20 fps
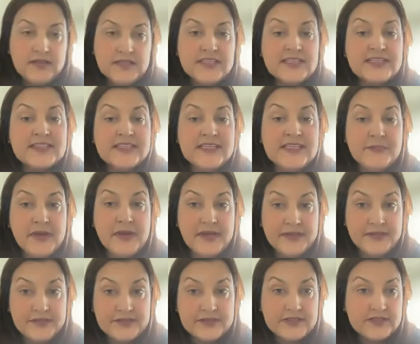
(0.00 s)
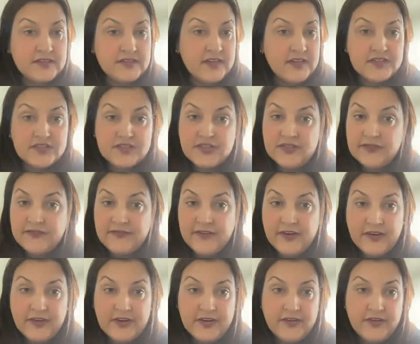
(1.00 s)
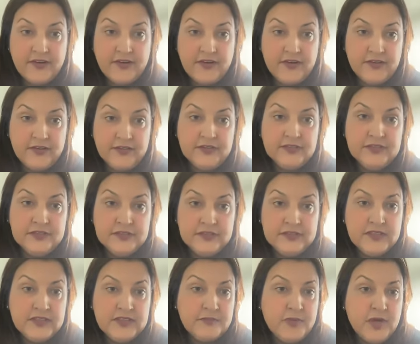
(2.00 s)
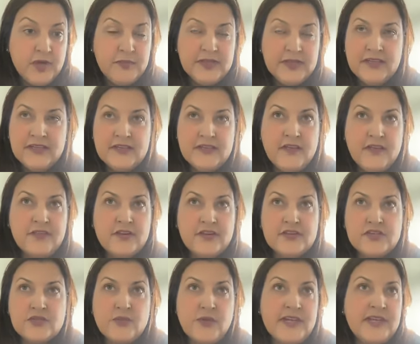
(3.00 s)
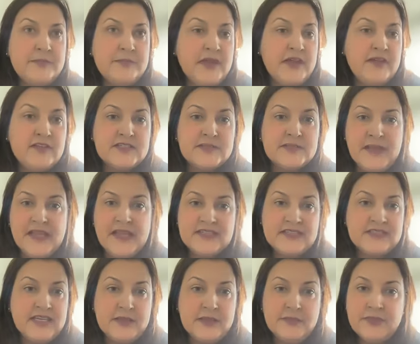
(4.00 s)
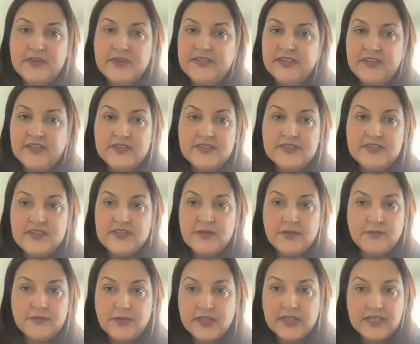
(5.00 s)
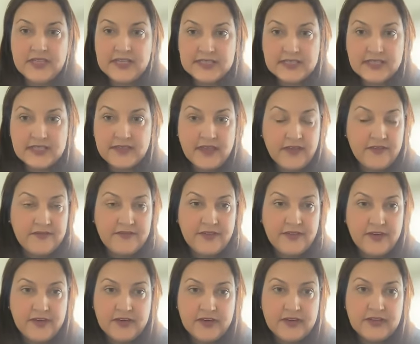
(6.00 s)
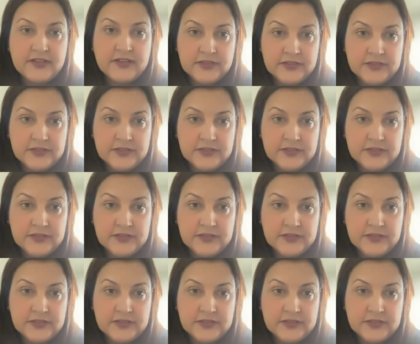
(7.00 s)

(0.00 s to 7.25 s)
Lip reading: 60 miles, not too far at all. Probably another 20 miles past Naperville. So it really isn't that far.